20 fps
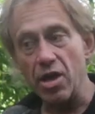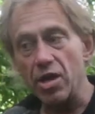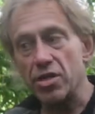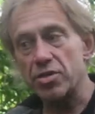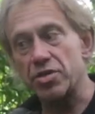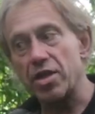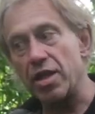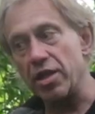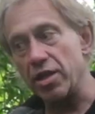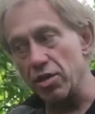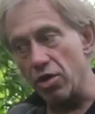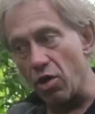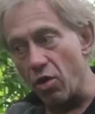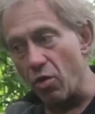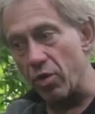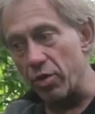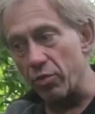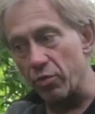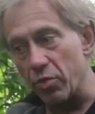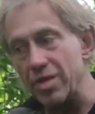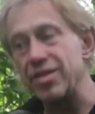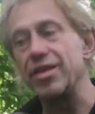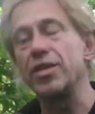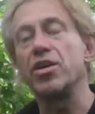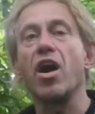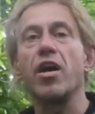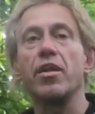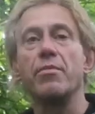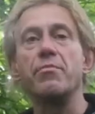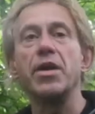say, you know, we really
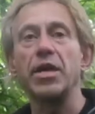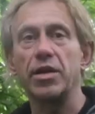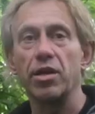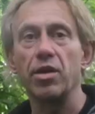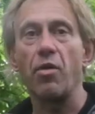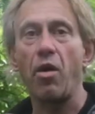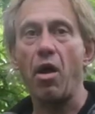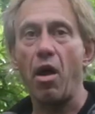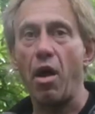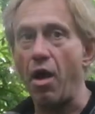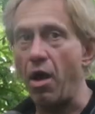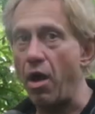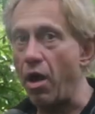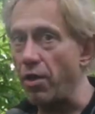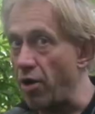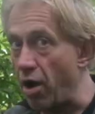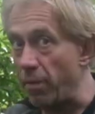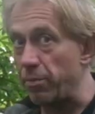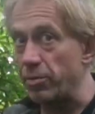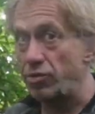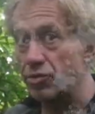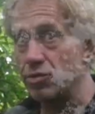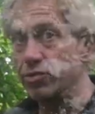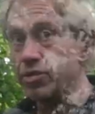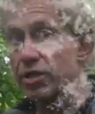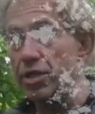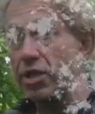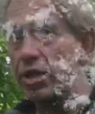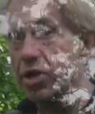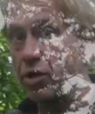got to make an opportunity